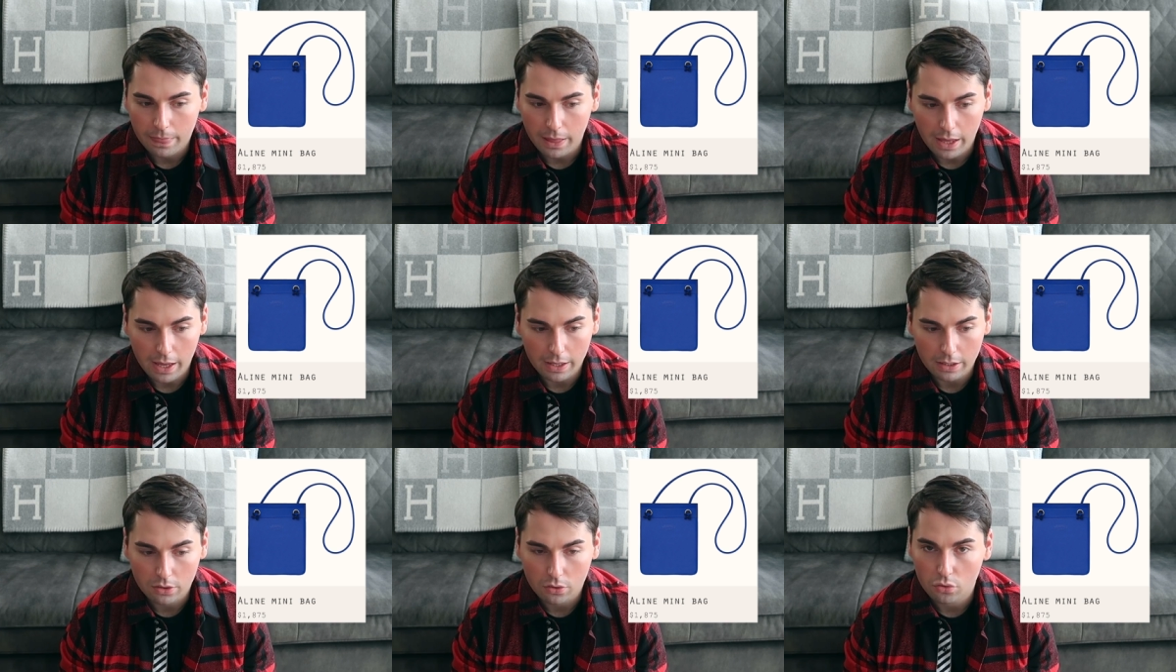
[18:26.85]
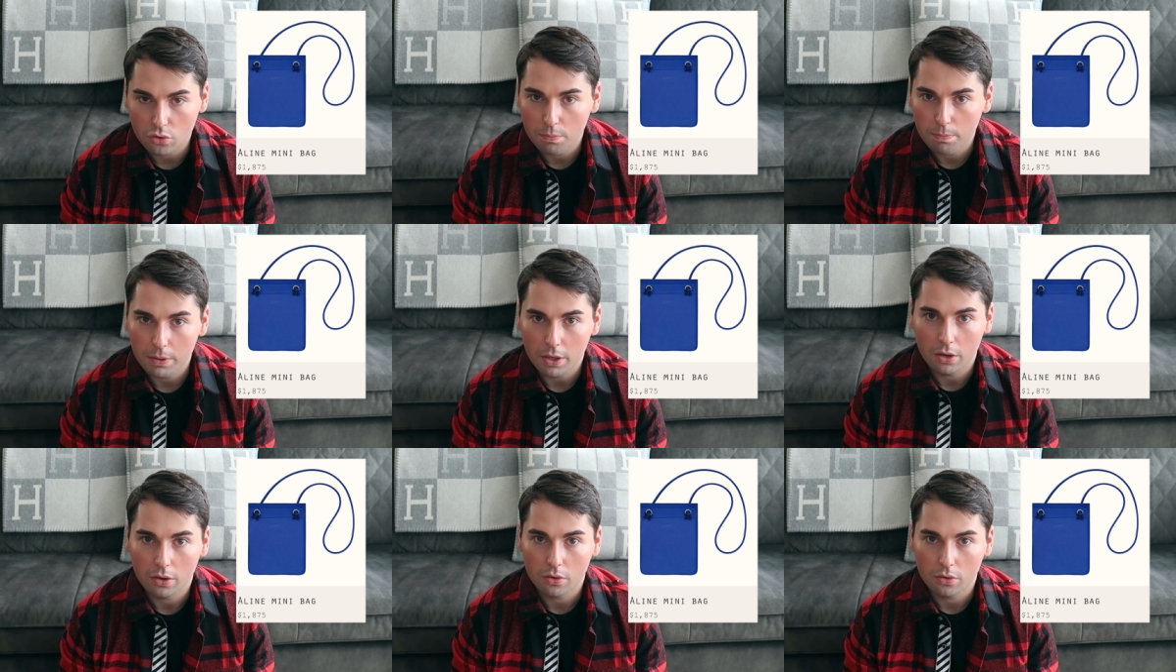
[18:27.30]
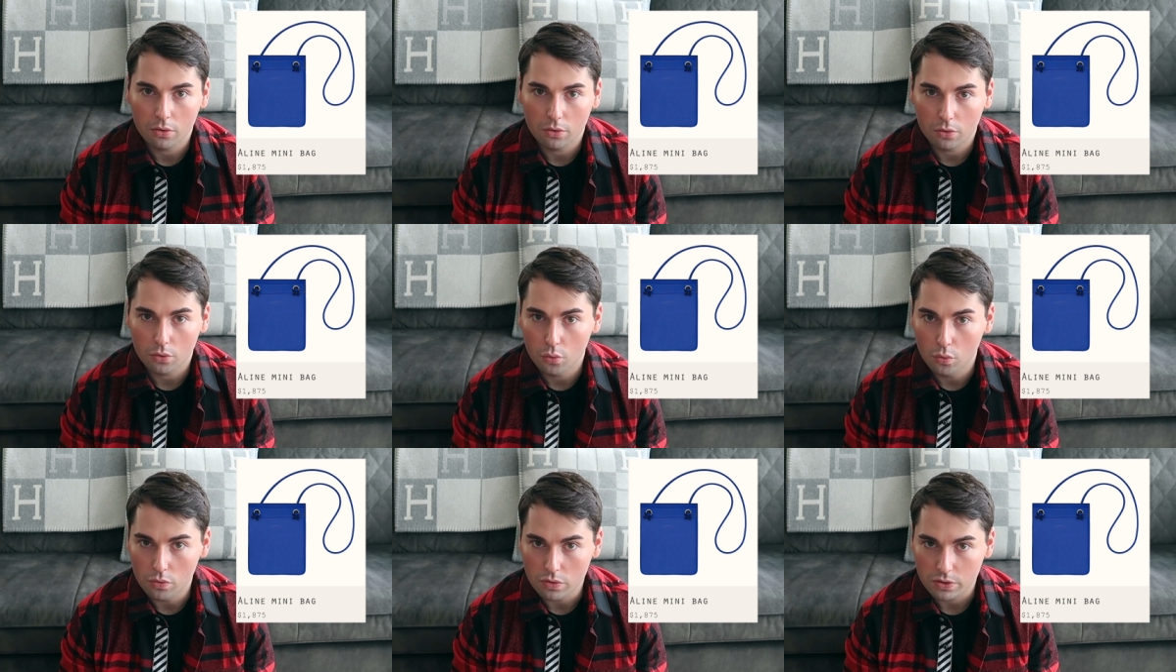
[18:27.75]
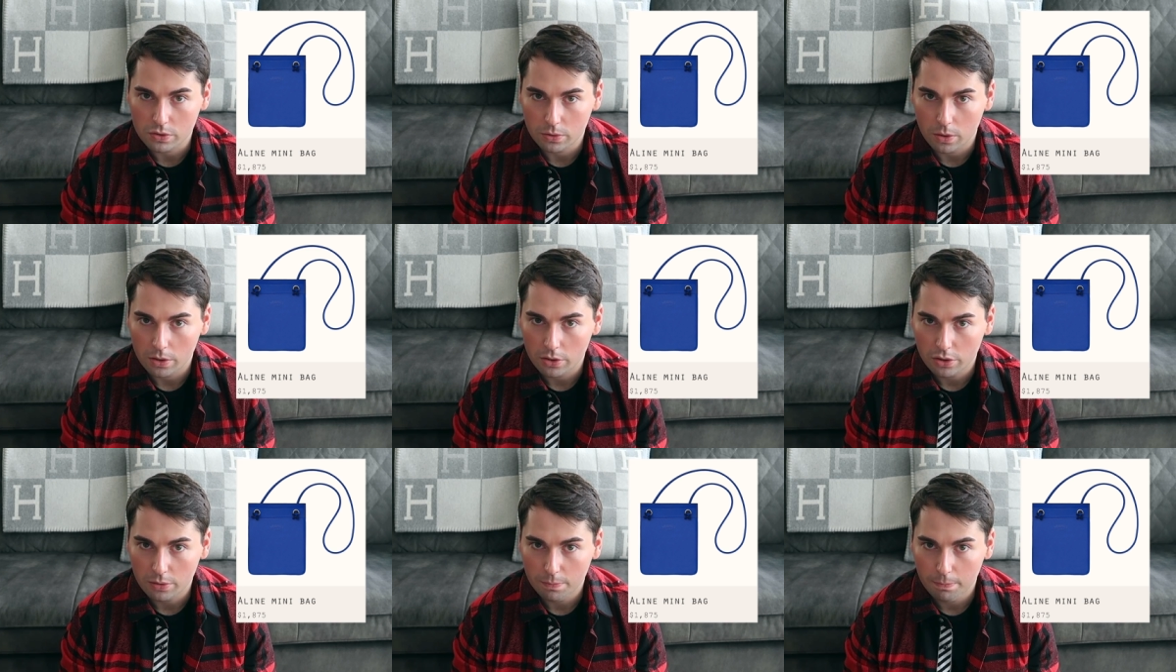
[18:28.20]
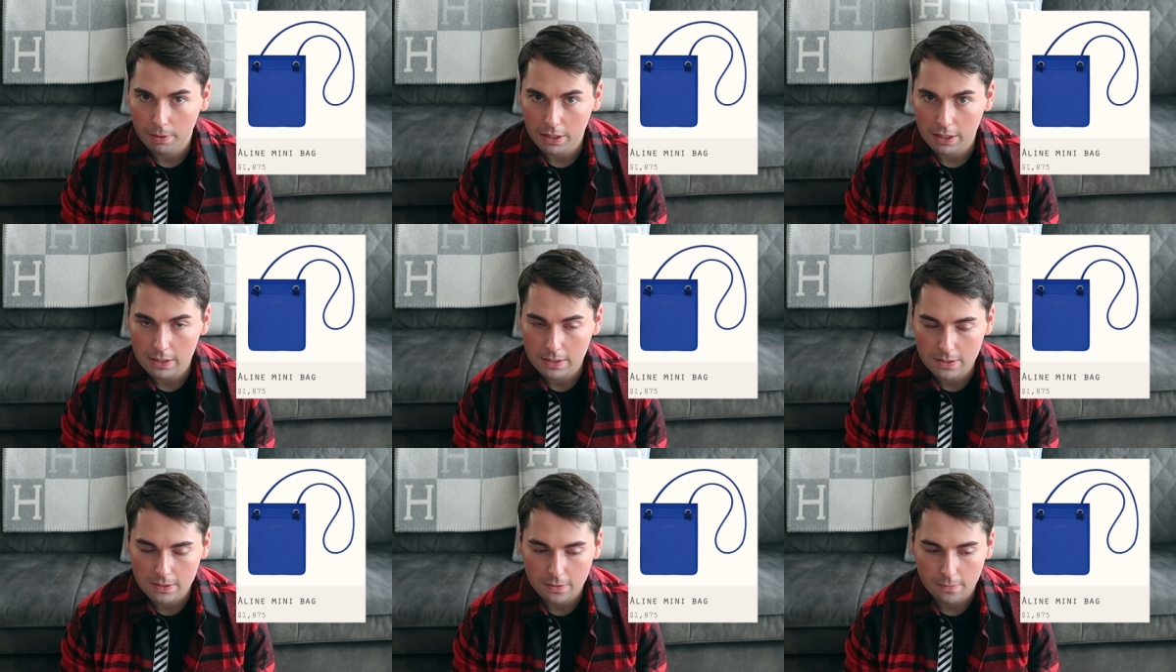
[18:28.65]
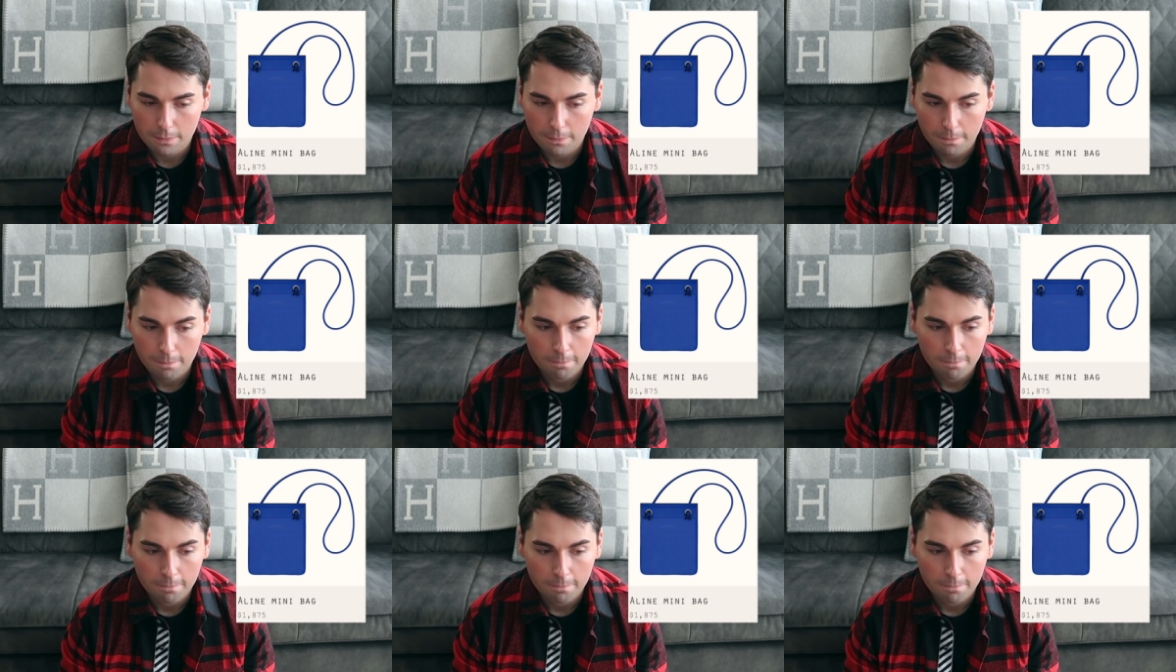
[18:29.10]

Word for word: it could be a cool starter piece.